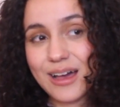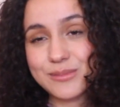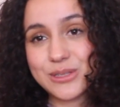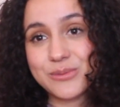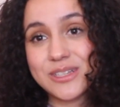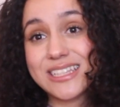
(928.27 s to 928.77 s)

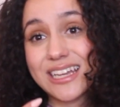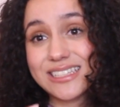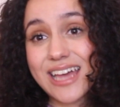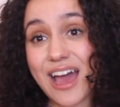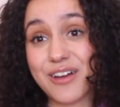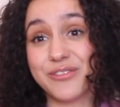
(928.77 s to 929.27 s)
So we tend
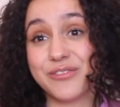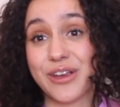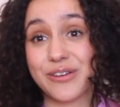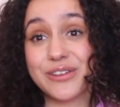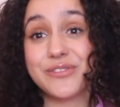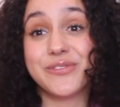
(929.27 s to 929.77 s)
to have
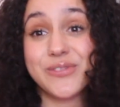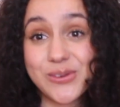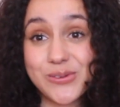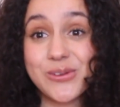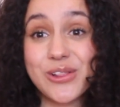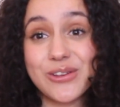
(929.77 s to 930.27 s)
very
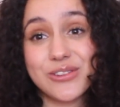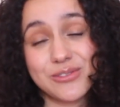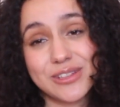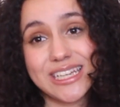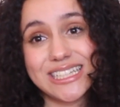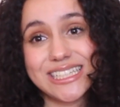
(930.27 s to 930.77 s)
few
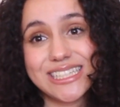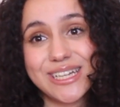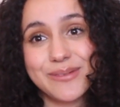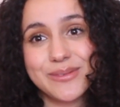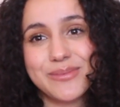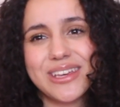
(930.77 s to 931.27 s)
close
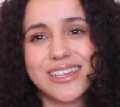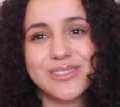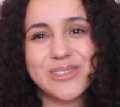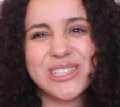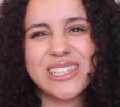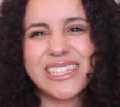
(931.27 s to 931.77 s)
relationships because
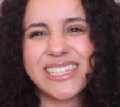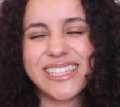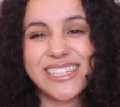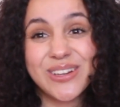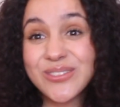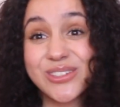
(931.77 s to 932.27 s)
we
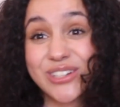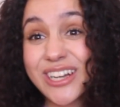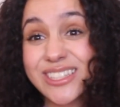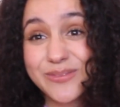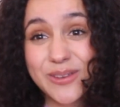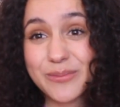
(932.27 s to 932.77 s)
don't
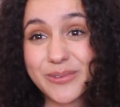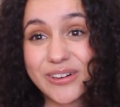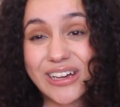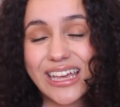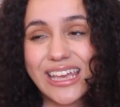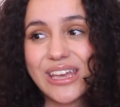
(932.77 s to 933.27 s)
trust
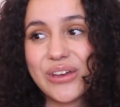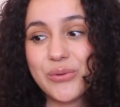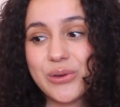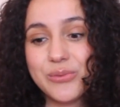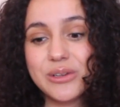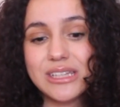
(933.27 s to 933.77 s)
people.
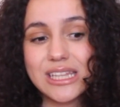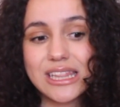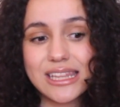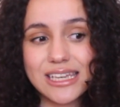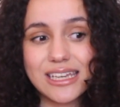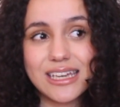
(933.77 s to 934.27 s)
We really
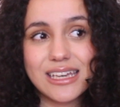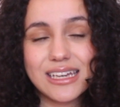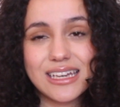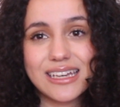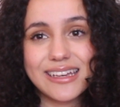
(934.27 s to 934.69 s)
think